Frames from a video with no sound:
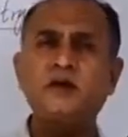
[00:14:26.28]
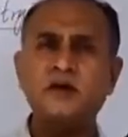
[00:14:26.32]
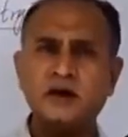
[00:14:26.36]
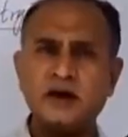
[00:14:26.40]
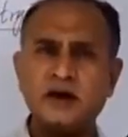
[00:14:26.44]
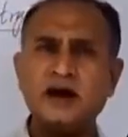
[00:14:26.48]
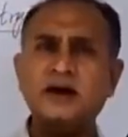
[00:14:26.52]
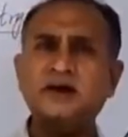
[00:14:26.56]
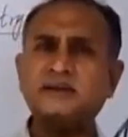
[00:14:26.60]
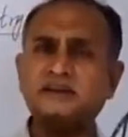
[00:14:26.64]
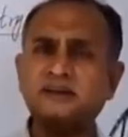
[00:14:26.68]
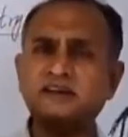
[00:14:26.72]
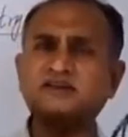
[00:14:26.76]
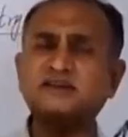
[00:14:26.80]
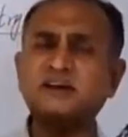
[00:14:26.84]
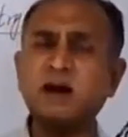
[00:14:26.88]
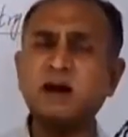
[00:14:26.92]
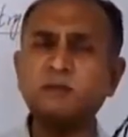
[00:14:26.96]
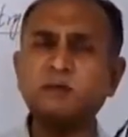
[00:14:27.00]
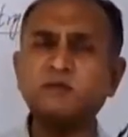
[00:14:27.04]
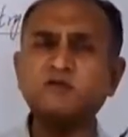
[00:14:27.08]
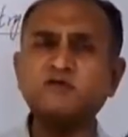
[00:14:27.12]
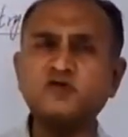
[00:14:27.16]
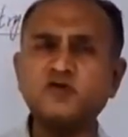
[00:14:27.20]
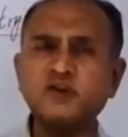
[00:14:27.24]
And this type
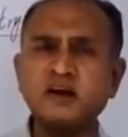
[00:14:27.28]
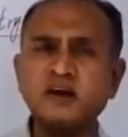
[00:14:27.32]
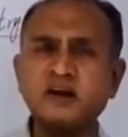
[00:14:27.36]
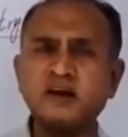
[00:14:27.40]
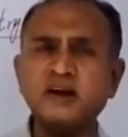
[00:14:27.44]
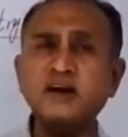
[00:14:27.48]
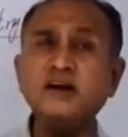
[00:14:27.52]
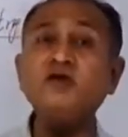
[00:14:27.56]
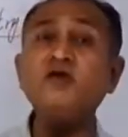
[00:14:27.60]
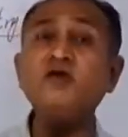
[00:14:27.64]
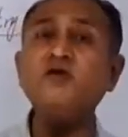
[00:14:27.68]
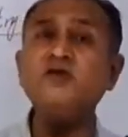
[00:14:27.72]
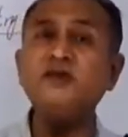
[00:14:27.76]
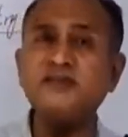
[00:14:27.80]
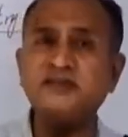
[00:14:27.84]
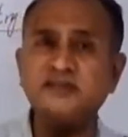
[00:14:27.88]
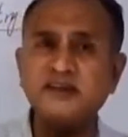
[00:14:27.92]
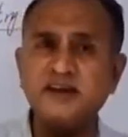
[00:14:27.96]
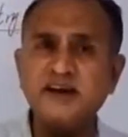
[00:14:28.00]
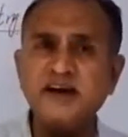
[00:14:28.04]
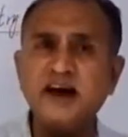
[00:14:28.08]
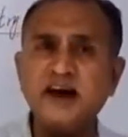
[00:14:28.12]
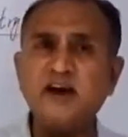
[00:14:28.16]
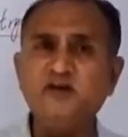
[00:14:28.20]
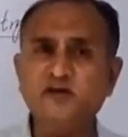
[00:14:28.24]
of sharing you will
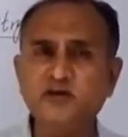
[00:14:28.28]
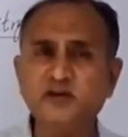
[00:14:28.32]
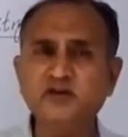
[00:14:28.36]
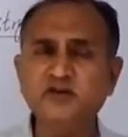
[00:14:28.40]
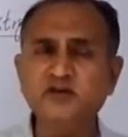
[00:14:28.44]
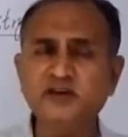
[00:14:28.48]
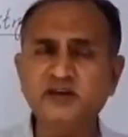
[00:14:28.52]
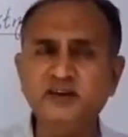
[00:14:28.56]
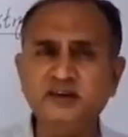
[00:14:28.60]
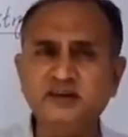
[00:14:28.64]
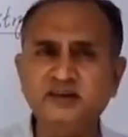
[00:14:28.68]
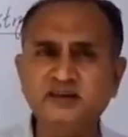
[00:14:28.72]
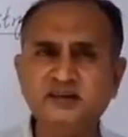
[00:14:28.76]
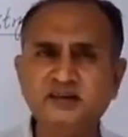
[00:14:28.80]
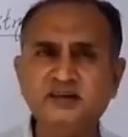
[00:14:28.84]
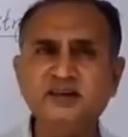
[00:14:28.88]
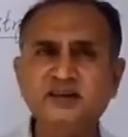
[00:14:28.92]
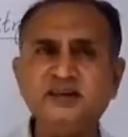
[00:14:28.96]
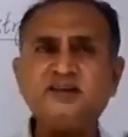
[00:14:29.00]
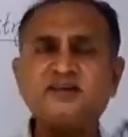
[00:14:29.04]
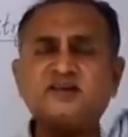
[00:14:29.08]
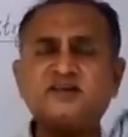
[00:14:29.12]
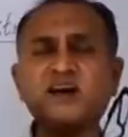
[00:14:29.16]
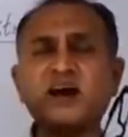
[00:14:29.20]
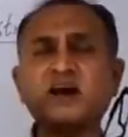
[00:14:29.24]
study afterwards.
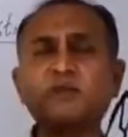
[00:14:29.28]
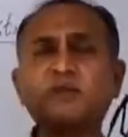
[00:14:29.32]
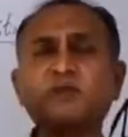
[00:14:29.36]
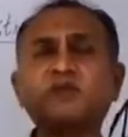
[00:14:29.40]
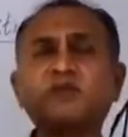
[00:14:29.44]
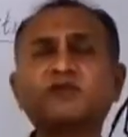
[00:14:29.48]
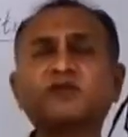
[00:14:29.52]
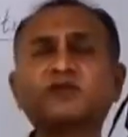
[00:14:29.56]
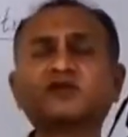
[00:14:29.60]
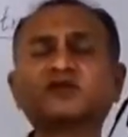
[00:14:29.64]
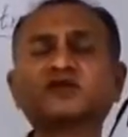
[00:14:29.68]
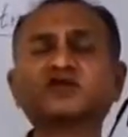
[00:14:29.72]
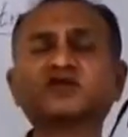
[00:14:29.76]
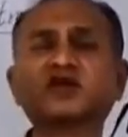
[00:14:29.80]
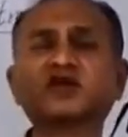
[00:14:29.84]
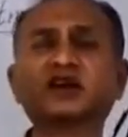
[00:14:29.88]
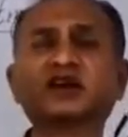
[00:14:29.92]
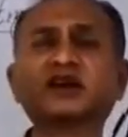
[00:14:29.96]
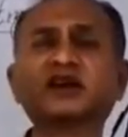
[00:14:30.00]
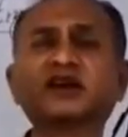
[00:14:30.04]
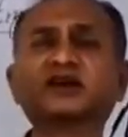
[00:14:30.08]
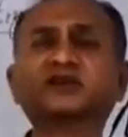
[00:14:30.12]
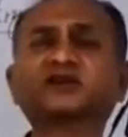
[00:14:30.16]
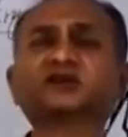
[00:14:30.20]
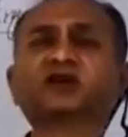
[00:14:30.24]
This type of
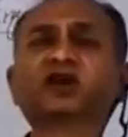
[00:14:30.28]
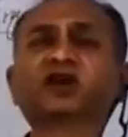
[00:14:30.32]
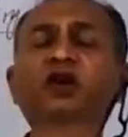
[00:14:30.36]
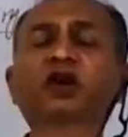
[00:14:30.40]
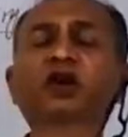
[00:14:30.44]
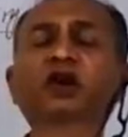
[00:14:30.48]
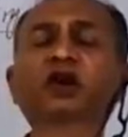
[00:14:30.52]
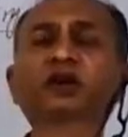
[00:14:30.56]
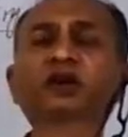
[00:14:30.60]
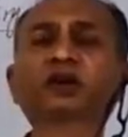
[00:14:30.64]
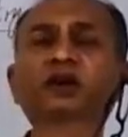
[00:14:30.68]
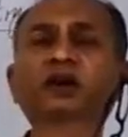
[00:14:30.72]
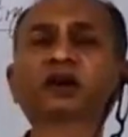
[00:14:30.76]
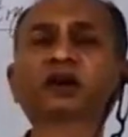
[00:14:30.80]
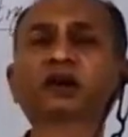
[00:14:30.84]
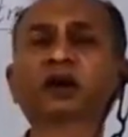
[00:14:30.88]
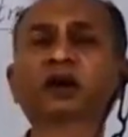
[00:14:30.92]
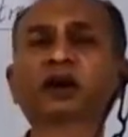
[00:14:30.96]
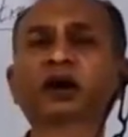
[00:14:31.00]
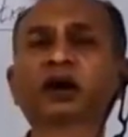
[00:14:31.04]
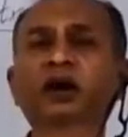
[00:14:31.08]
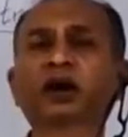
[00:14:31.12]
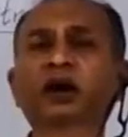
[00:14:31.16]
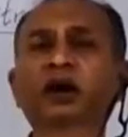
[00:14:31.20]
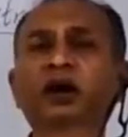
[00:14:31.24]
sharing is called
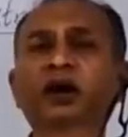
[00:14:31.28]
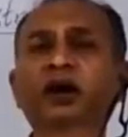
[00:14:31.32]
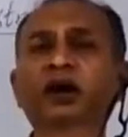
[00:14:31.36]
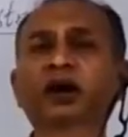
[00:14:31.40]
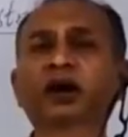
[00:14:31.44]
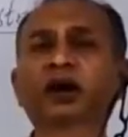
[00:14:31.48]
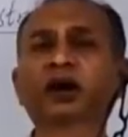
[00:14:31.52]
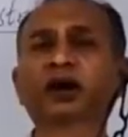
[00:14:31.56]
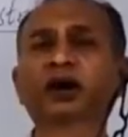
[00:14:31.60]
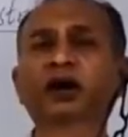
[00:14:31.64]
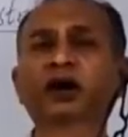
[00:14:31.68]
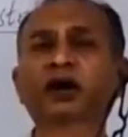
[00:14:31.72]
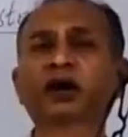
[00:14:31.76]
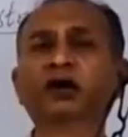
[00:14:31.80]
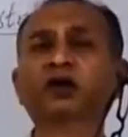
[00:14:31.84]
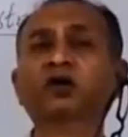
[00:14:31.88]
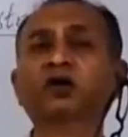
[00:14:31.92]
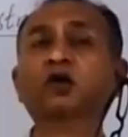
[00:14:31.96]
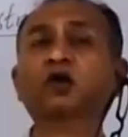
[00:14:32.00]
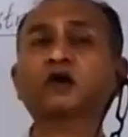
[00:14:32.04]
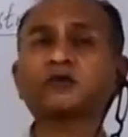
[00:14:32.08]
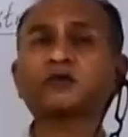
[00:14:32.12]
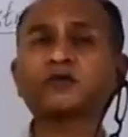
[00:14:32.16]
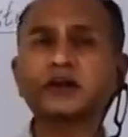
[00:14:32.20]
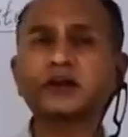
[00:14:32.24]

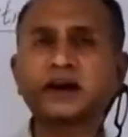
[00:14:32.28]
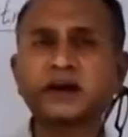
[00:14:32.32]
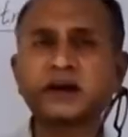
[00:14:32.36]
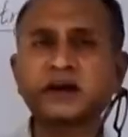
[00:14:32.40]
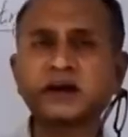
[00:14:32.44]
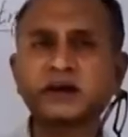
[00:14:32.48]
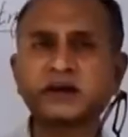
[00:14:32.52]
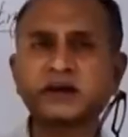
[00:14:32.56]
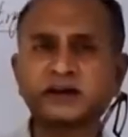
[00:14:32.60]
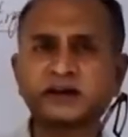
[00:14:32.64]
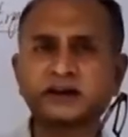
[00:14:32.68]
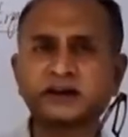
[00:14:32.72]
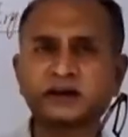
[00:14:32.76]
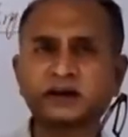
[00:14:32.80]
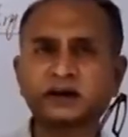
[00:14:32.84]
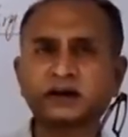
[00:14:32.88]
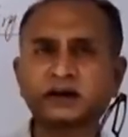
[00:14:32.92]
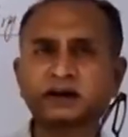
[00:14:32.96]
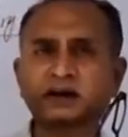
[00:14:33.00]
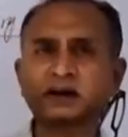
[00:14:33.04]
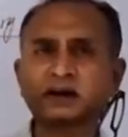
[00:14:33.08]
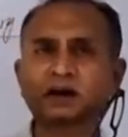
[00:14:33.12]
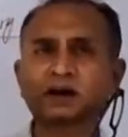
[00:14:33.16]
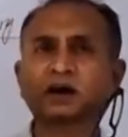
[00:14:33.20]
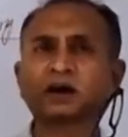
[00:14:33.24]
covalent
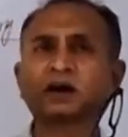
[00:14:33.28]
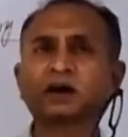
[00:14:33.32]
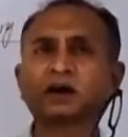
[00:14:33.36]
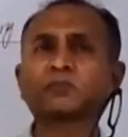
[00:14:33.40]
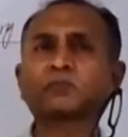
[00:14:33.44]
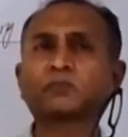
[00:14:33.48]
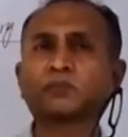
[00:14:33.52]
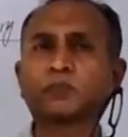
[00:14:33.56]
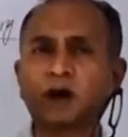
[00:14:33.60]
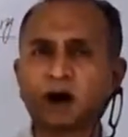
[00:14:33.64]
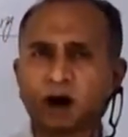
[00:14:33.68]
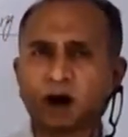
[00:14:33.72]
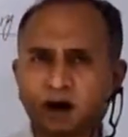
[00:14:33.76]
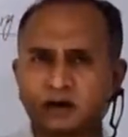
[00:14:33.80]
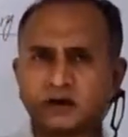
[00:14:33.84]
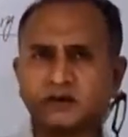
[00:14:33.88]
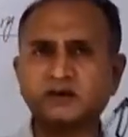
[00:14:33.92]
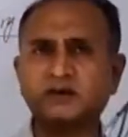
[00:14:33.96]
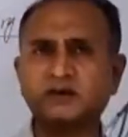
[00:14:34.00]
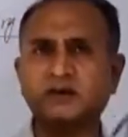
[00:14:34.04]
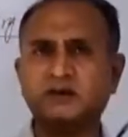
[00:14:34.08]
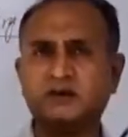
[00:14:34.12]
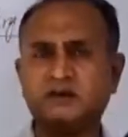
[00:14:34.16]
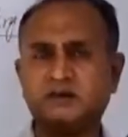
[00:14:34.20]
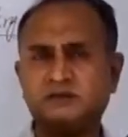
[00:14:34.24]
bond.
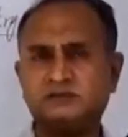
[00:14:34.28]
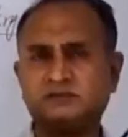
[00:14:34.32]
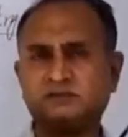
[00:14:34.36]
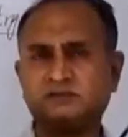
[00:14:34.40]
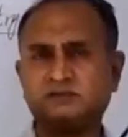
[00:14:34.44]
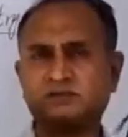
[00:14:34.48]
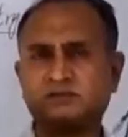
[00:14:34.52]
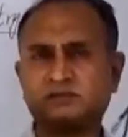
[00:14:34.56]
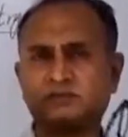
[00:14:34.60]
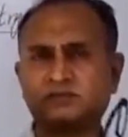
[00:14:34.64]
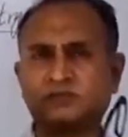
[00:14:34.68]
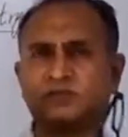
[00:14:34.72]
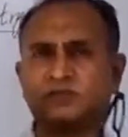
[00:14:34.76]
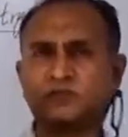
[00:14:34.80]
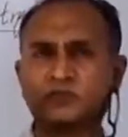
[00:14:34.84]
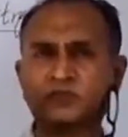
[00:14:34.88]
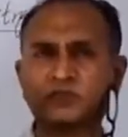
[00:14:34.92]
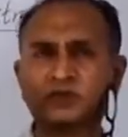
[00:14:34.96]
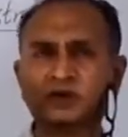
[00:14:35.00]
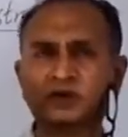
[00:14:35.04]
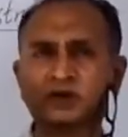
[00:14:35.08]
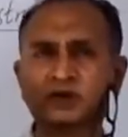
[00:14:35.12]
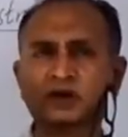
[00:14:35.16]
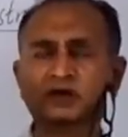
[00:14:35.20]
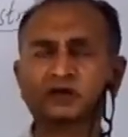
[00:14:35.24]

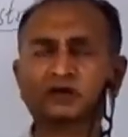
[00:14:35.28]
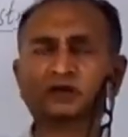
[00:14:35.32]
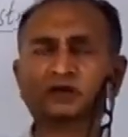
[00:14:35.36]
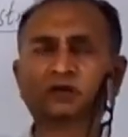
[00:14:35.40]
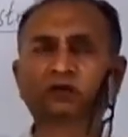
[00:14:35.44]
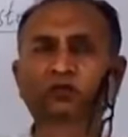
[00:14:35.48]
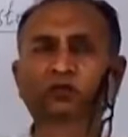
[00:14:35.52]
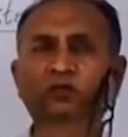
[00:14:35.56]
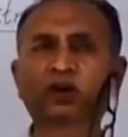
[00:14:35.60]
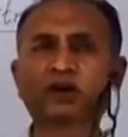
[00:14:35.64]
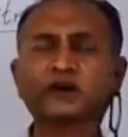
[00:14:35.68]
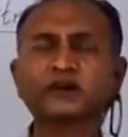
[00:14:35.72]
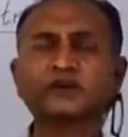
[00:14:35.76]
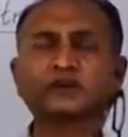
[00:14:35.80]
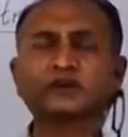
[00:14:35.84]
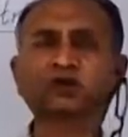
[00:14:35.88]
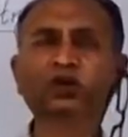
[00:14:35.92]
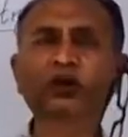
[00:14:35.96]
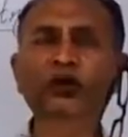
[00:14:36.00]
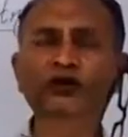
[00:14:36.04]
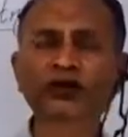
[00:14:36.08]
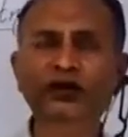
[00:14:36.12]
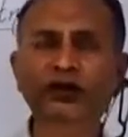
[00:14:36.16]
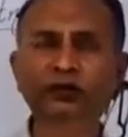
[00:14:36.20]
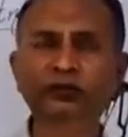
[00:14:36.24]
So what is
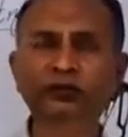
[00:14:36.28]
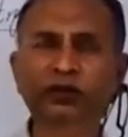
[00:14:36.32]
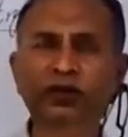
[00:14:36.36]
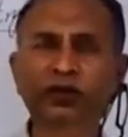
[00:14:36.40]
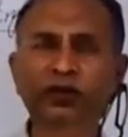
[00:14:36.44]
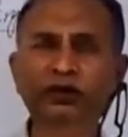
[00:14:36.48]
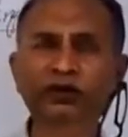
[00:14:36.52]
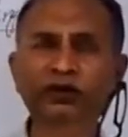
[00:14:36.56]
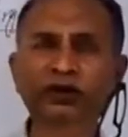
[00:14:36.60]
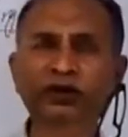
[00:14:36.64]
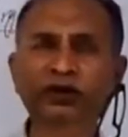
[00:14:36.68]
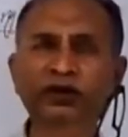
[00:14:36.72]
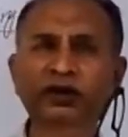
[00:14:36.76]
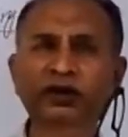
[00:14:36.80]
covalent bond?